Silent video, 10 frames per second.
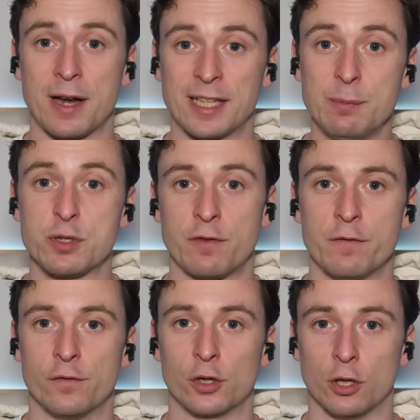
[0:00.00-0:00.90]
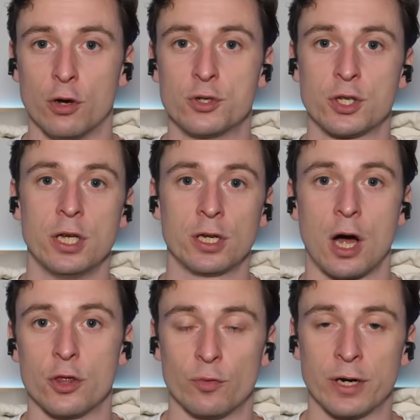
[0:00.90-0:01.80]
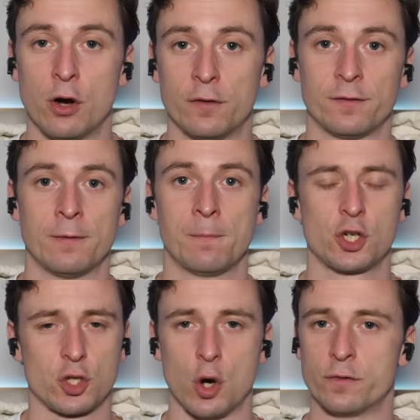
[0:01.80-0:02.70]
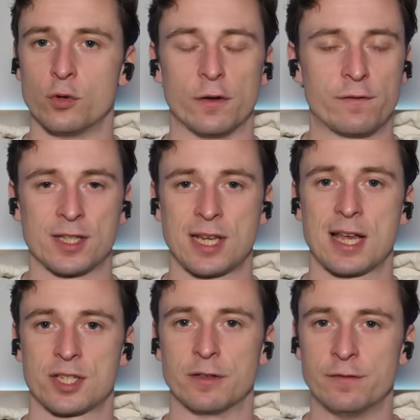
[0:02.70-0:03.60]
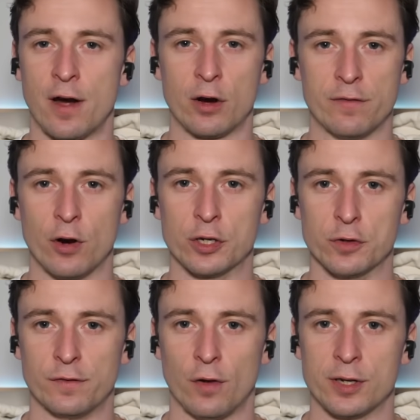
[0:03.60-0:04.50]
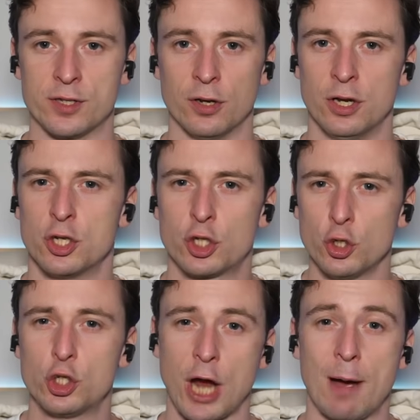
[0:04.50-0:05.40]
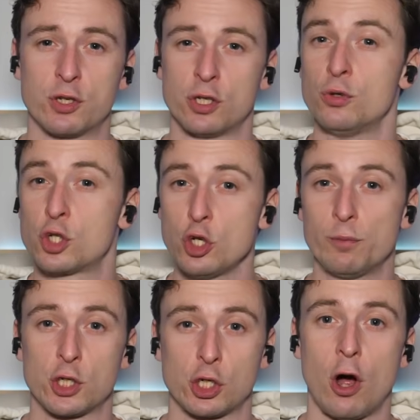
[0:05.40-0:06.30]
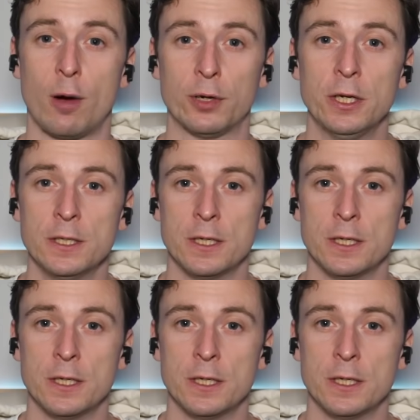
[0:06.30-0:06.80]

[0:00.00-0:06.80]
man, keep his front foot close, cut the ring off. Just overall, a fantastic, very, very good fighter. Good jab too, super sharp,